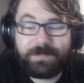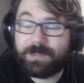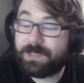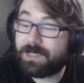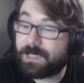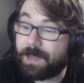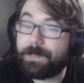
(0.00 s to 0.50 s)

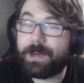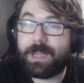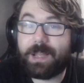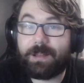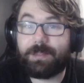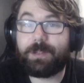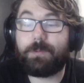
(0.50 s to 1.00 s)
Somebody
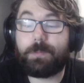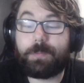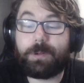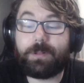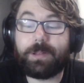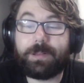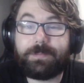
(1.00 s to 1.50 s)
out there will
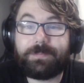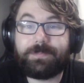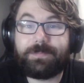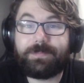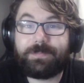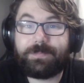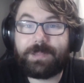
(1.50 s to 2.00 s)
pull it,
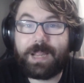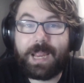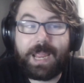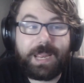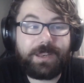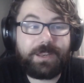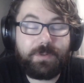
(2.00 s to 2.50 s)

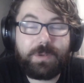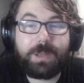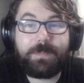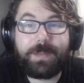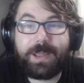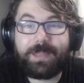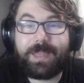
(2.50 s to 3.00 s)
and can
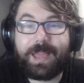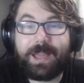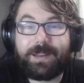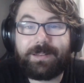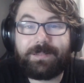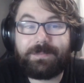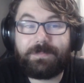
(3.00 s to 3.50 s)
make that